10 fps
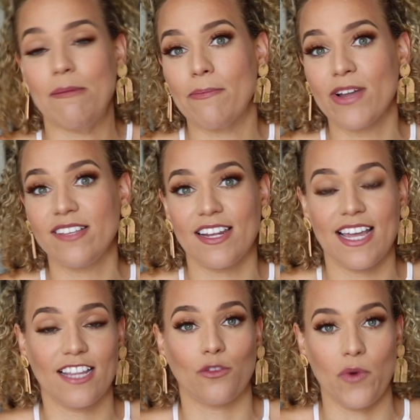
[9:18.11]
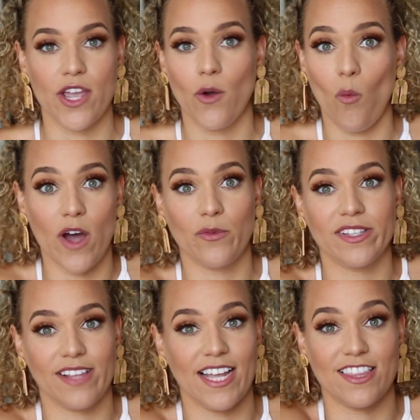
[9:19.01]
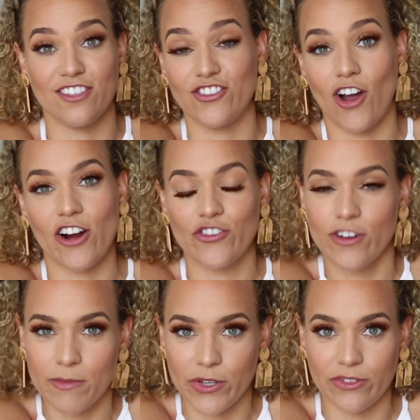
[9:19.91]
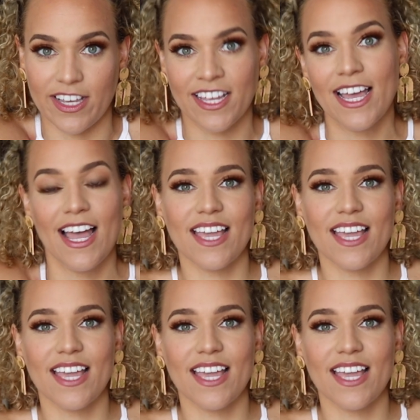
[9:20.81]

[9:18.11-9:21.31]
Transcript: I remember he said he had three. One was like this doctor in music.